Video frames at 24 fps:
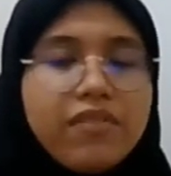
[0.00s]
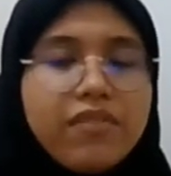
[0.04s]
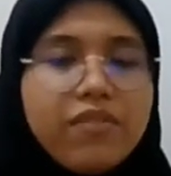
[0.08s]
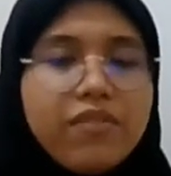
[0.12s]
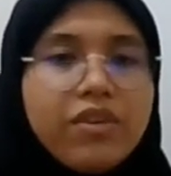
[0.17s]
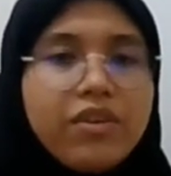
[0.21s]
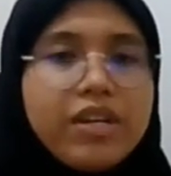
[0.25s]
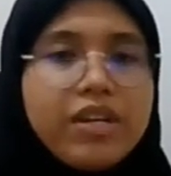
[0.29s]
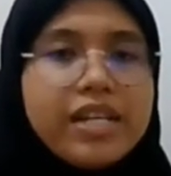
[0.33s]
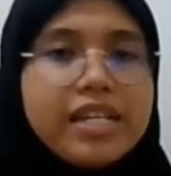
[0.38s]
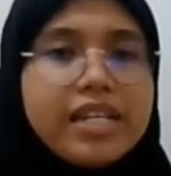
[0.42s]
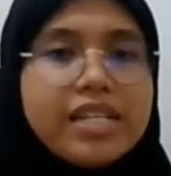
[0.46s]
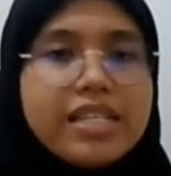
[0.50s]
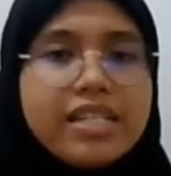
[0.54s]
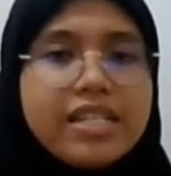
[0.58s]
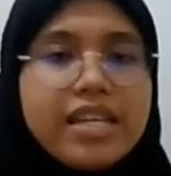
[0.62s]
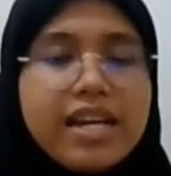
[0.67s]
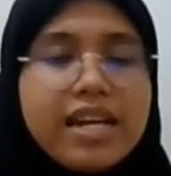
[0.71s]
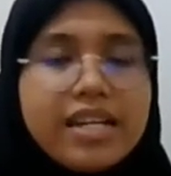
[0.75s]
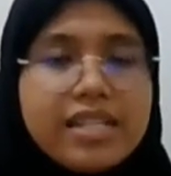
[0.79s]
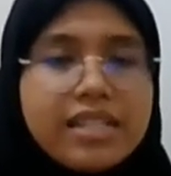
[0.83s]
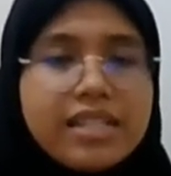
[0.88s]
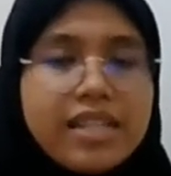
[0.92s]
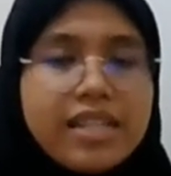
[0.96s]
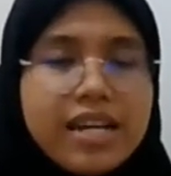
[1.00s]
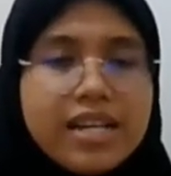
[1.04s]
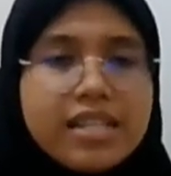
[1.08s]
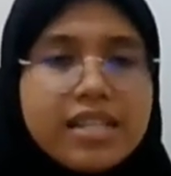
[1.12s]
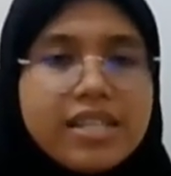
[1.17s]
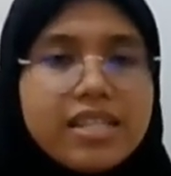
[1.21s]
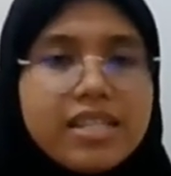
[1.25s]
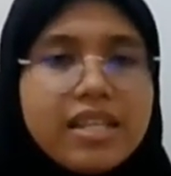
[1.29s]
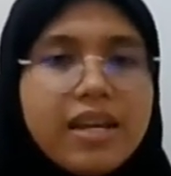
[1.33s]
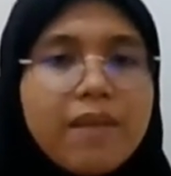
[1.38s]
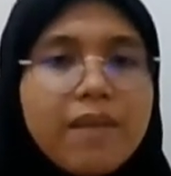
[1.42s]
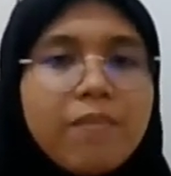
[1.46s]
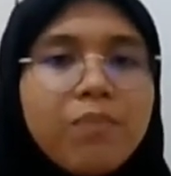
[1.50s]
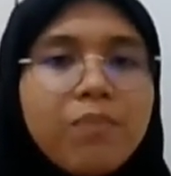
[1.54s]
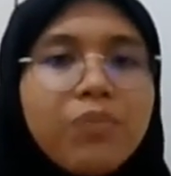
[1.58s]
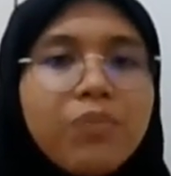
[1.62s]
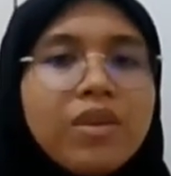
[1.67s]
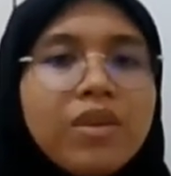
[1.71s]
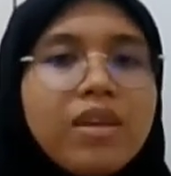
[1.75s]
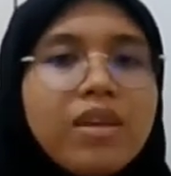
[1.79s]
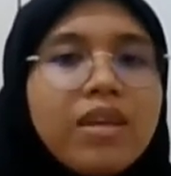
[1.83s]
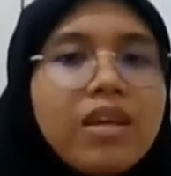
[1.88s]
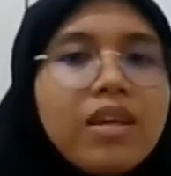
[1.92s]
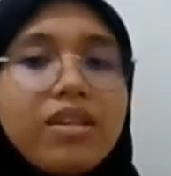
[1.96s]
for easy access.
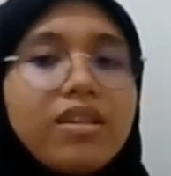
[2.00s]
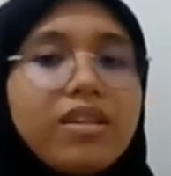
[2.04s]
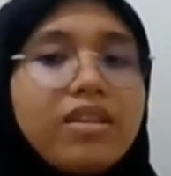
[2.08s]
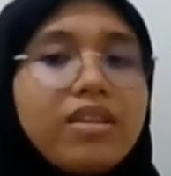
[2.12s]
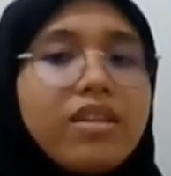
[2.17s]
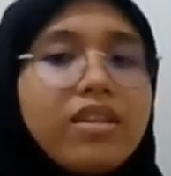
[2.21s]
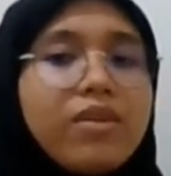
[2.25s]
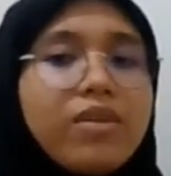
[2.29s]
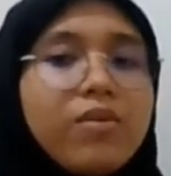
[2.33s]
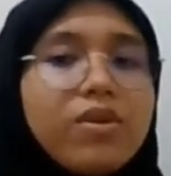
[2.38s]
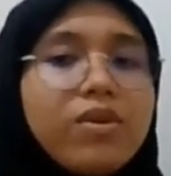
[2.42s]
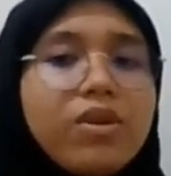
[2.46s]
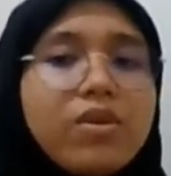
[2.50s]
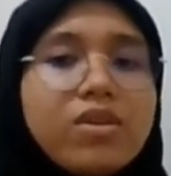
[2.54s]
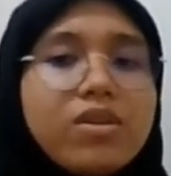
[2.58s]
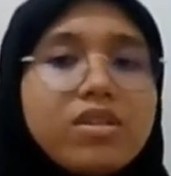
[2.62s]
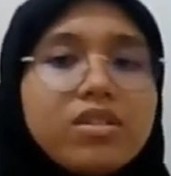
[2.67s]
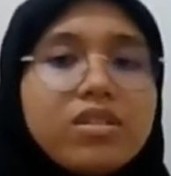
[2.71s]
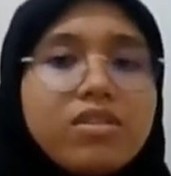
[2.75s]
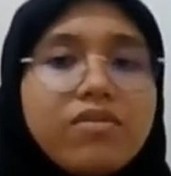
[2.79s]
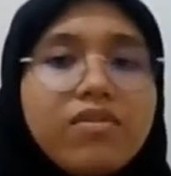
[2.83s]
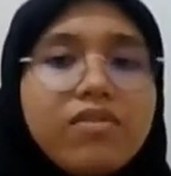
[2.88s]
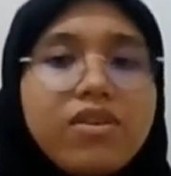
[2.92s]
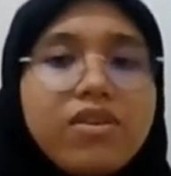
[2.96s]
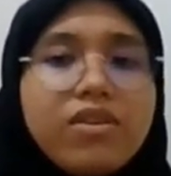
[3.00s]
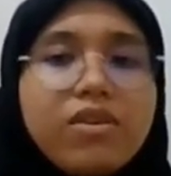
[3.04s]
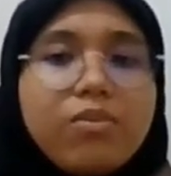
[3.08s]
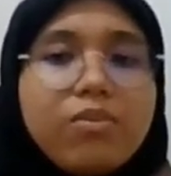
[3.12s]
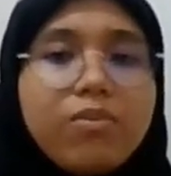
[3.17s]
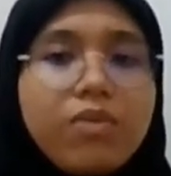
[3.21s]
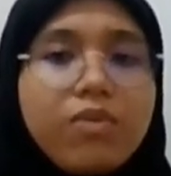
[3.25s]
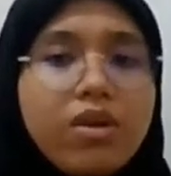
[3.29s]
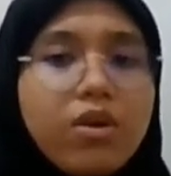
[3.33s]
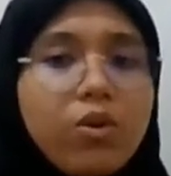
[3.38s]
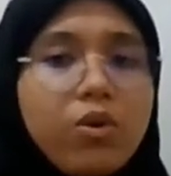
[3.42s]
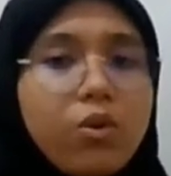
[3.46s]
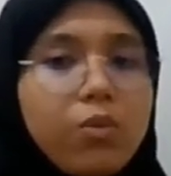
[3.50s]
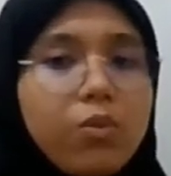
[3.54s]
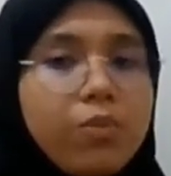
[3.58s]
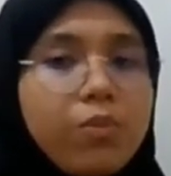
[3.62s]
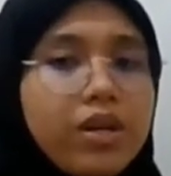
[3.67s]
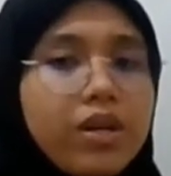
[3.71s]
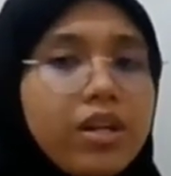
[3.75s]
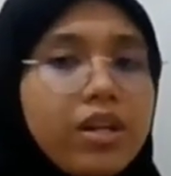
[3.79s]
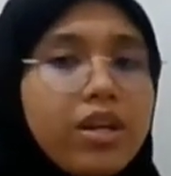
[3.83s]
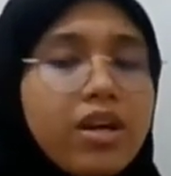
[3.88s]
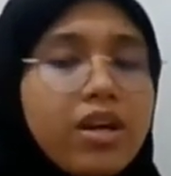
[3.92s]
The window is very broad open